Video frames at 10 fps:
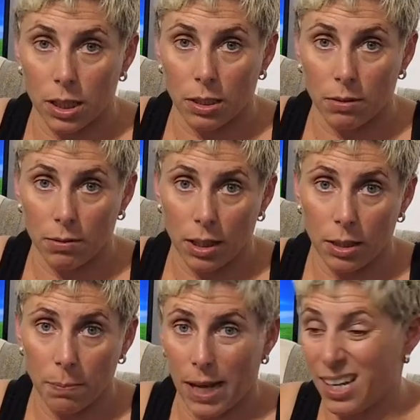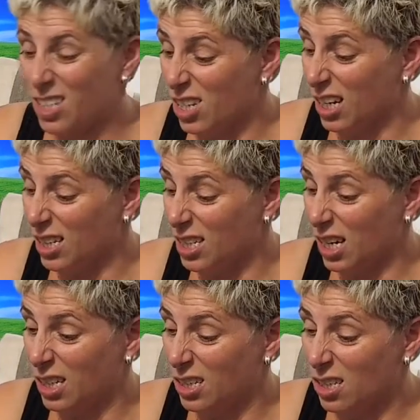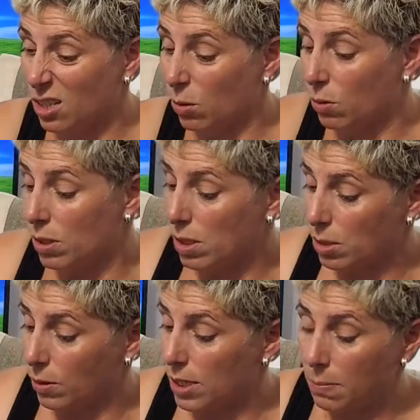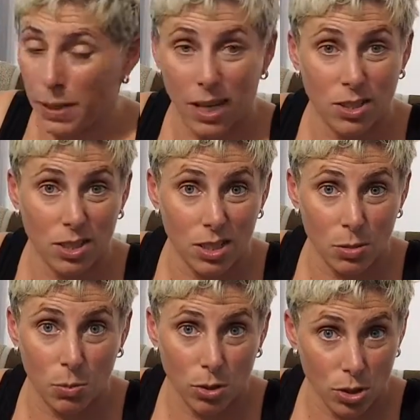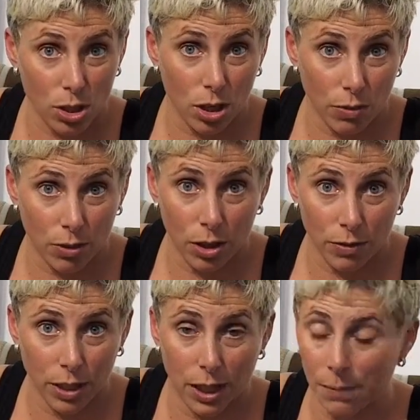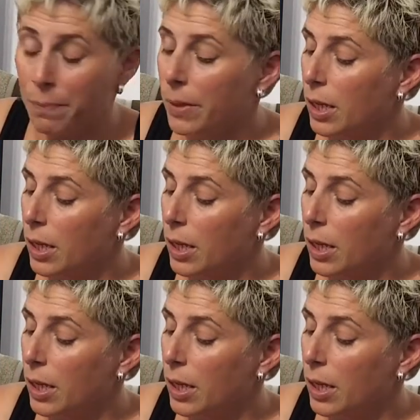the pouch. They can take it to school as a squeezy pouch and just wash it over and over again.